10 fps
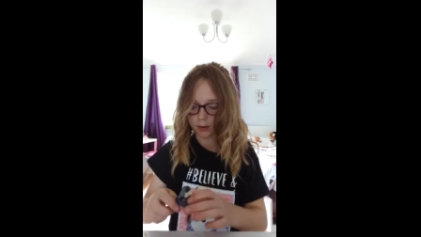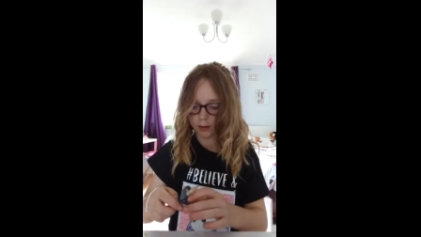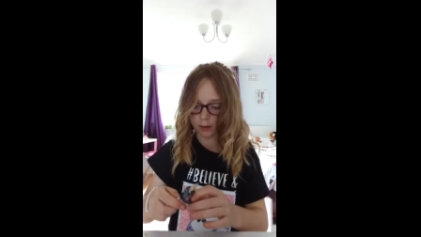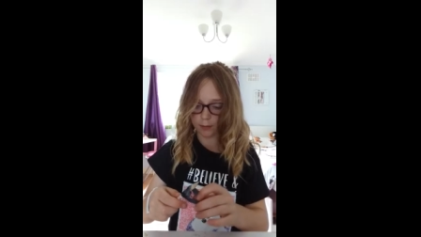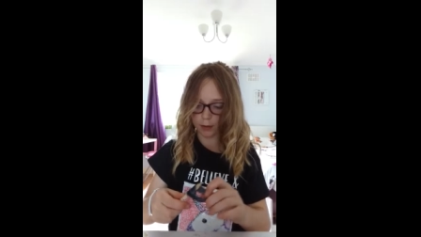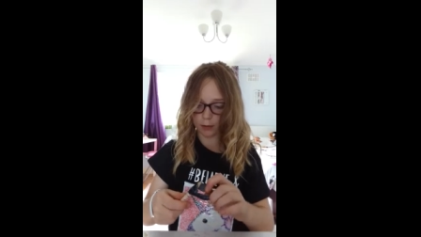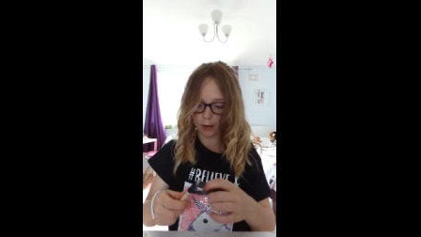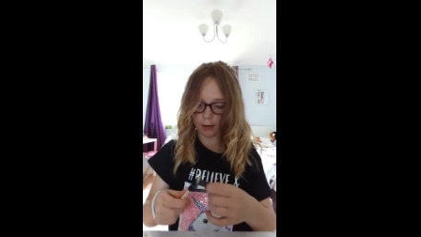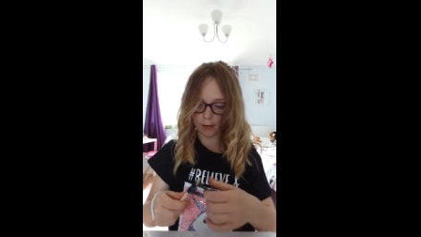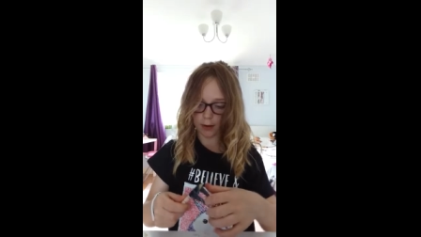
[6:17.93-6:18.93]
You can put it
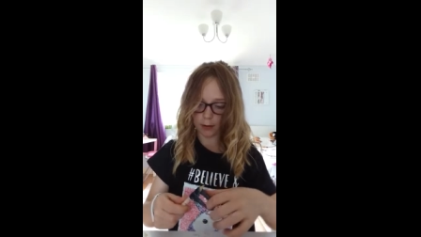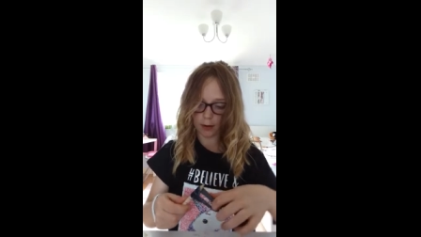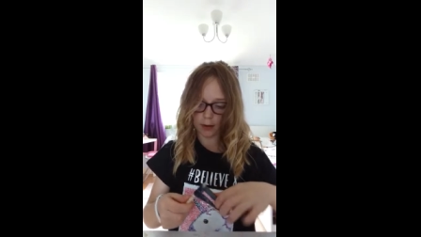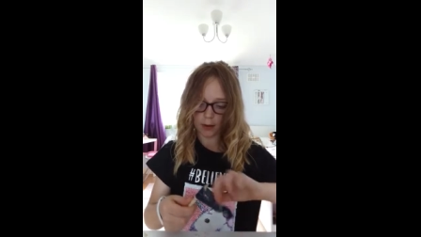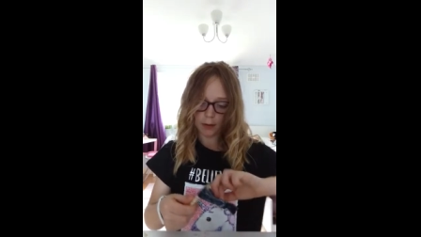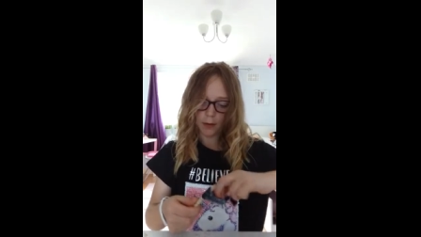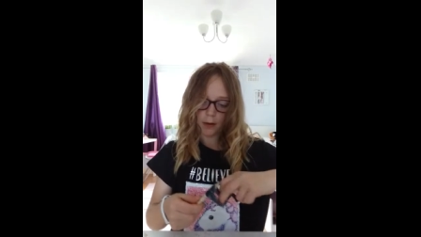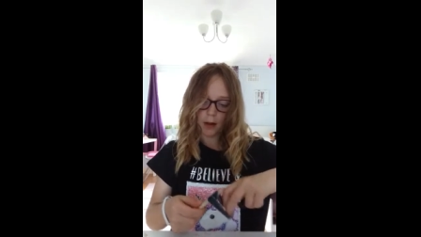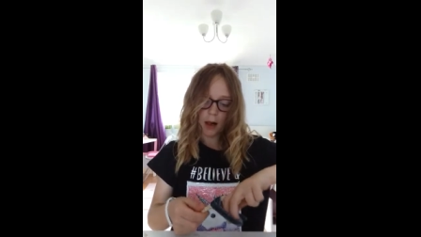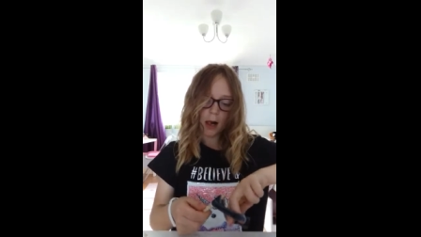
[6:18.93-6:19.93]
wherever you want though.
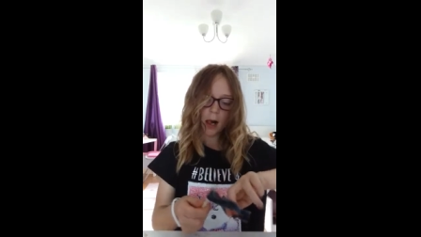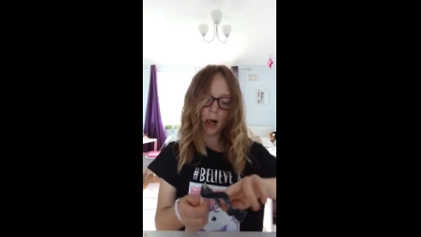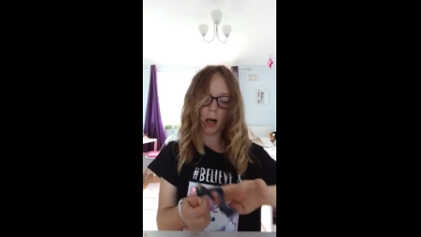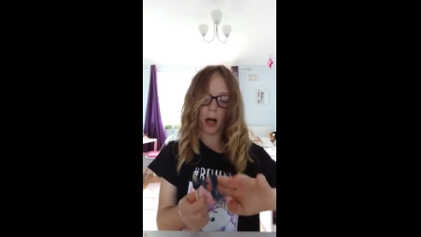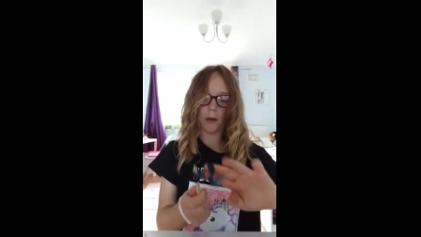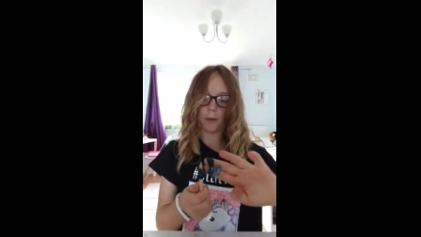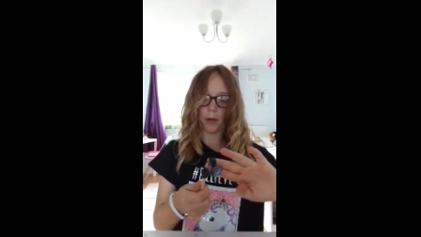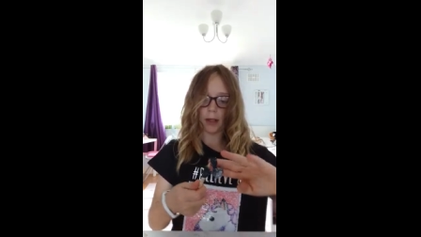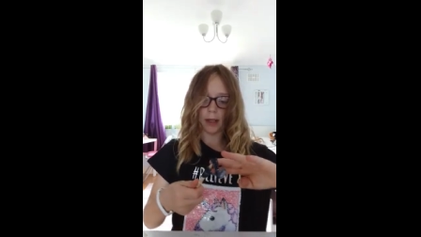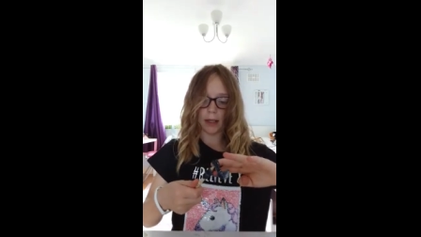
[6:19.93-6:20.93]
I've
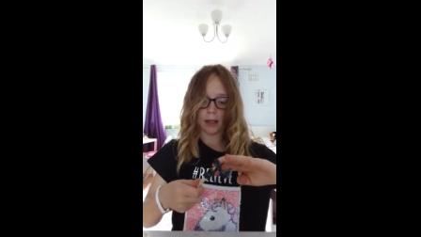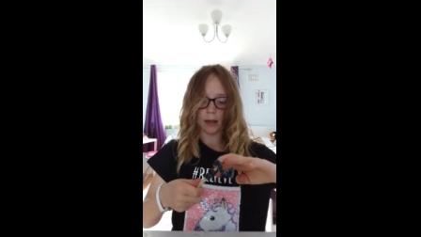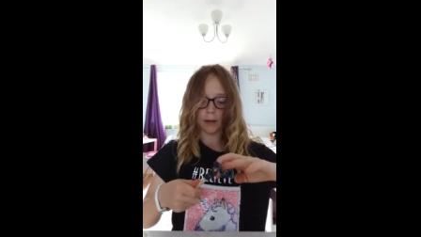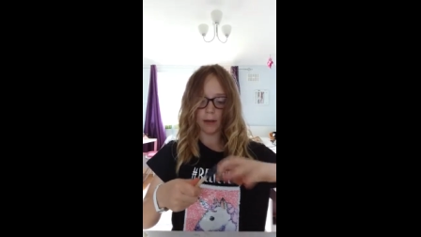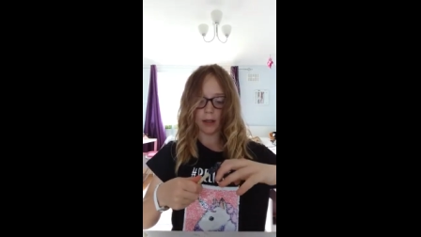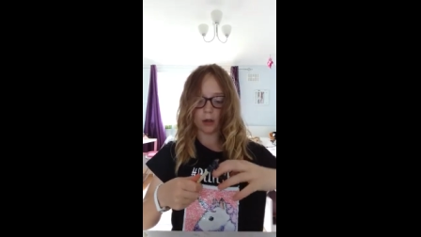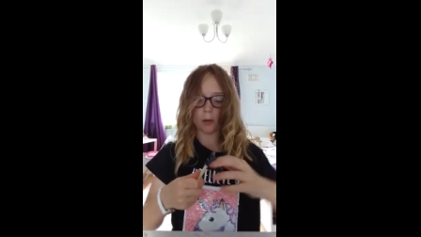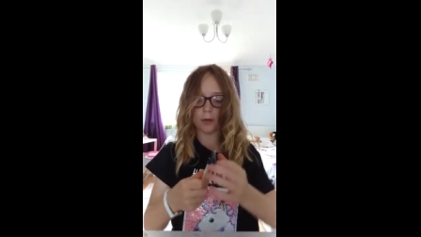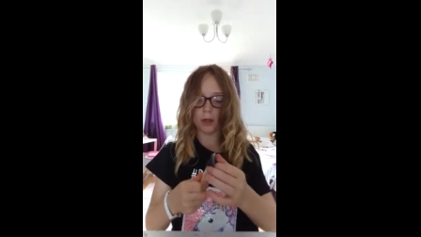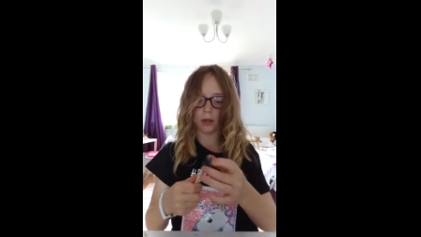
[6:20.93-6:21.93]
put it here. It's
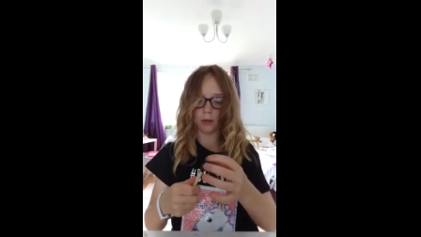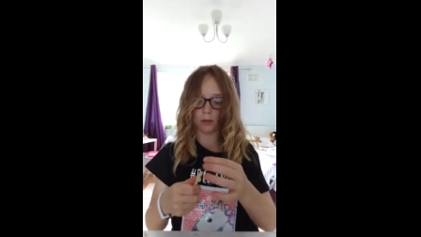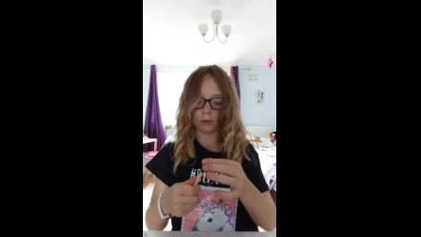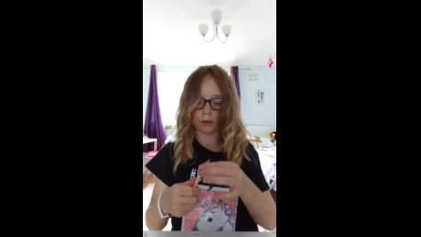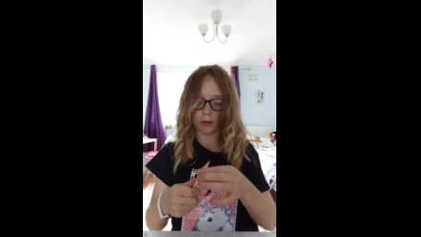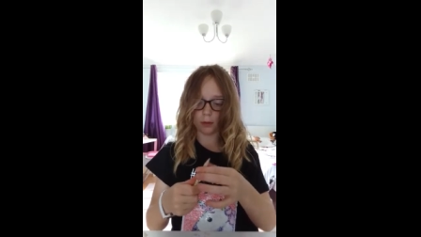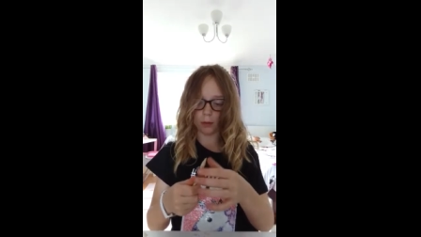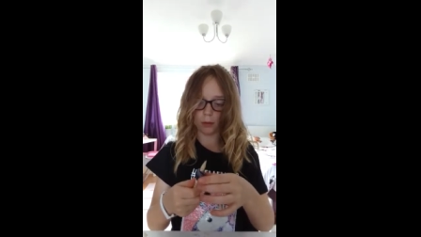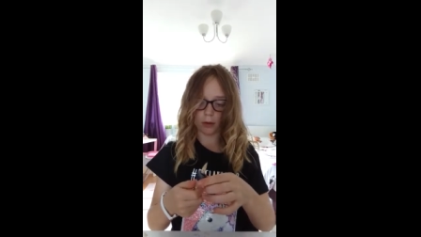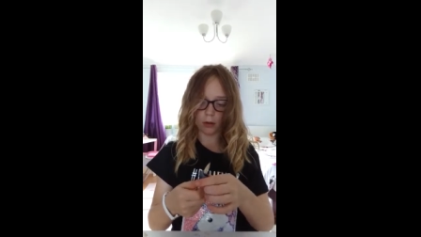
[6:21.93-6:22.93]
optional if you
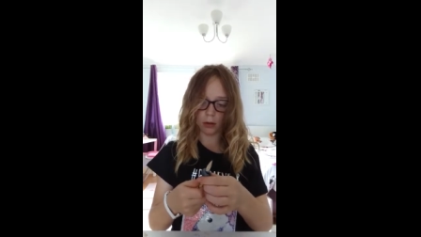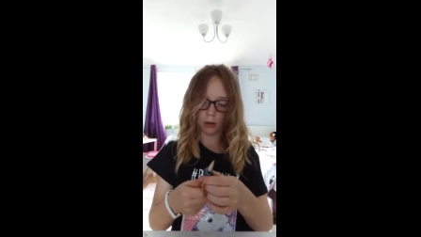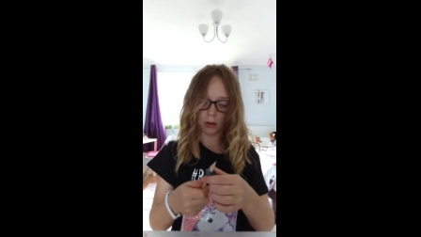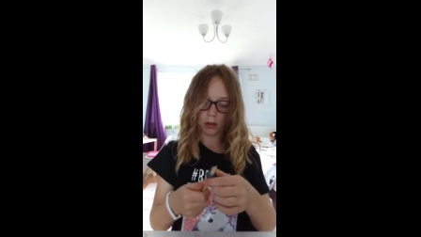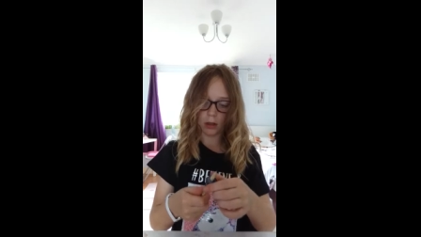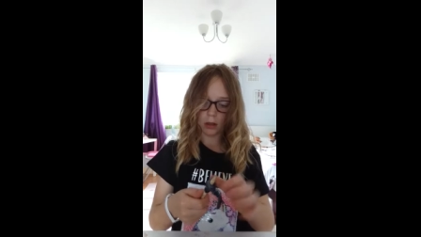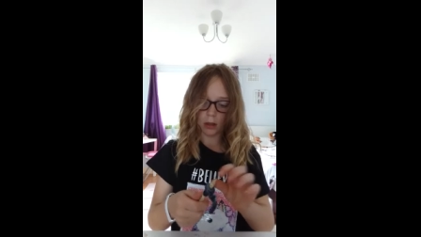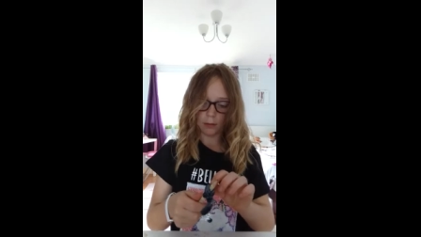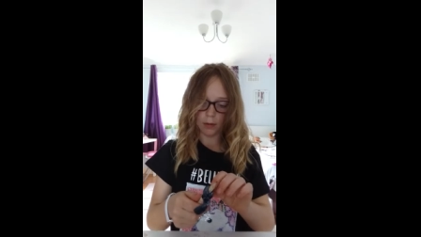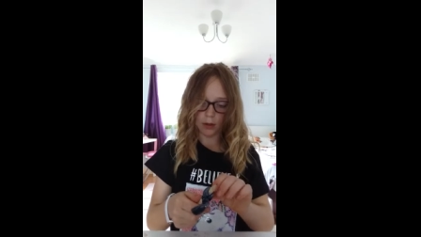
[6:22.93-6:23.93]
want one though.
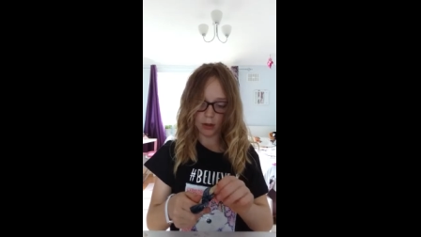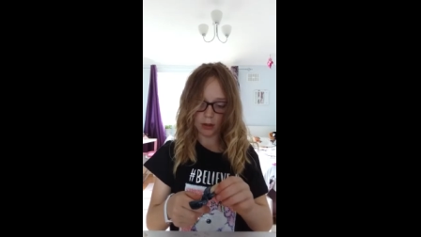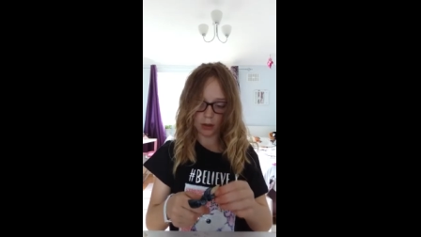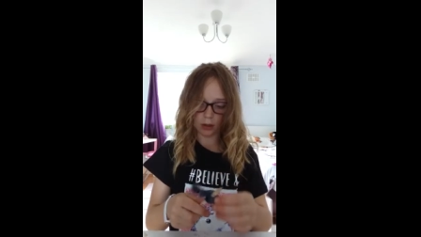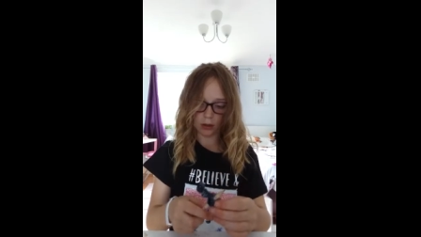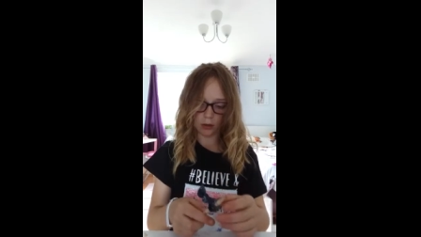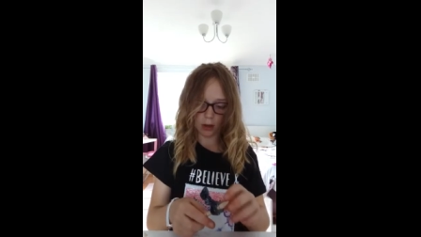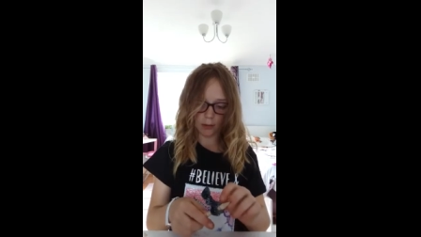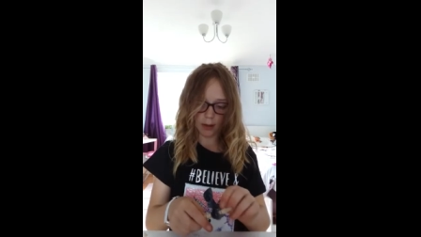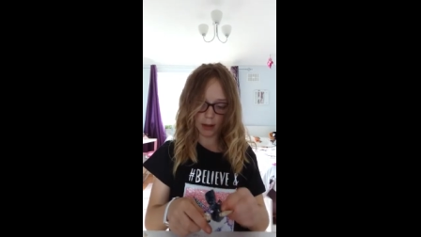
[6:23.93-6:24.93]
We're just going to try
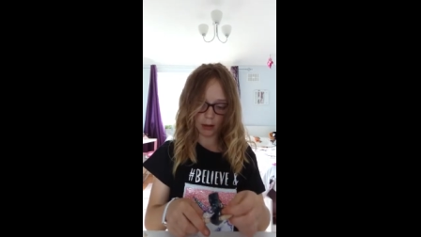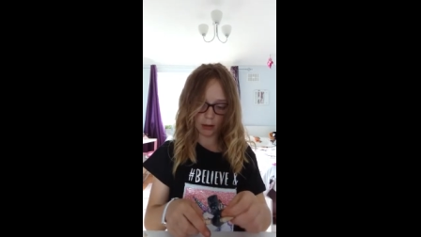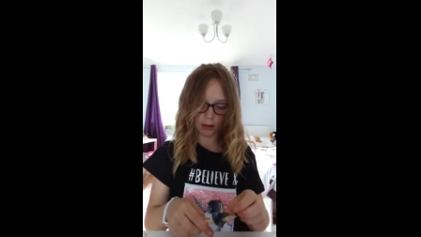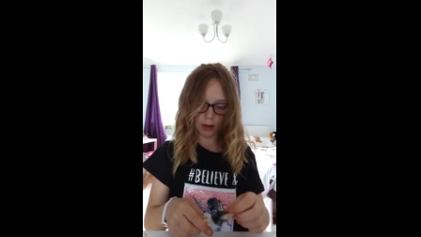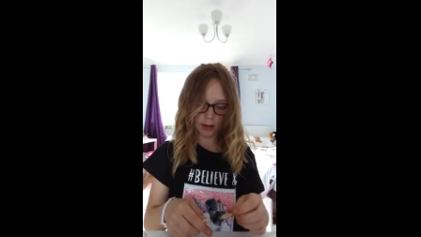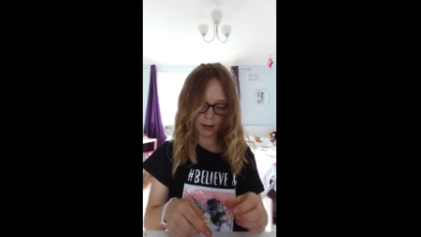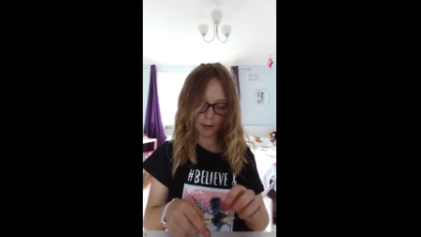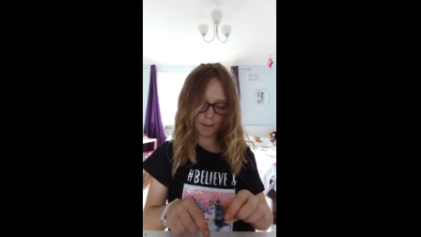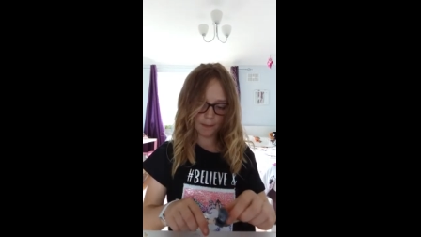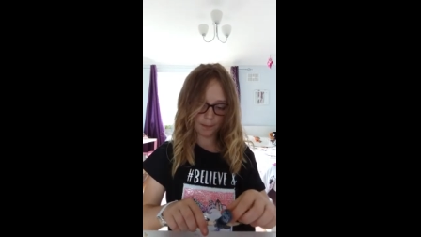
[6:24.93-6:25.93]
and make it look nicer.